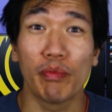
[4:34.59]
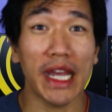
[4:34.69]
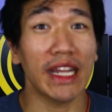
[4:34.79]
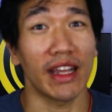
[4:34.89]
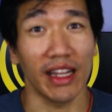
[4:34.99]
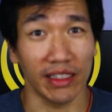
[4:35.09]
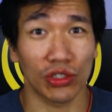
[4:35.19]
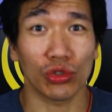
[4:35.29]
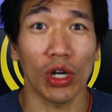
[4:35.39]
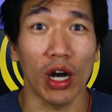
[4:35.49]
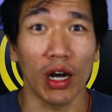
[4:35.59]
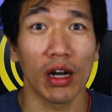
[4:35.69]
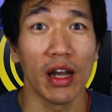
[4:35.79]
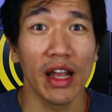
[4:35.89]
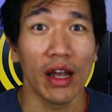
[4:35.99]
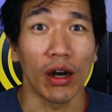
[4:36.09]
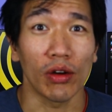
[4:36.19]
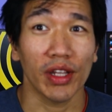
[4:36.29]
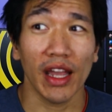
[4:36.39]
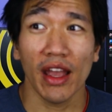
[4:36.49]
big and strong,
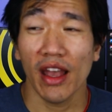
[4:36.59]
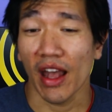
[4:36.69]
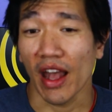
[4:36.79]
okay?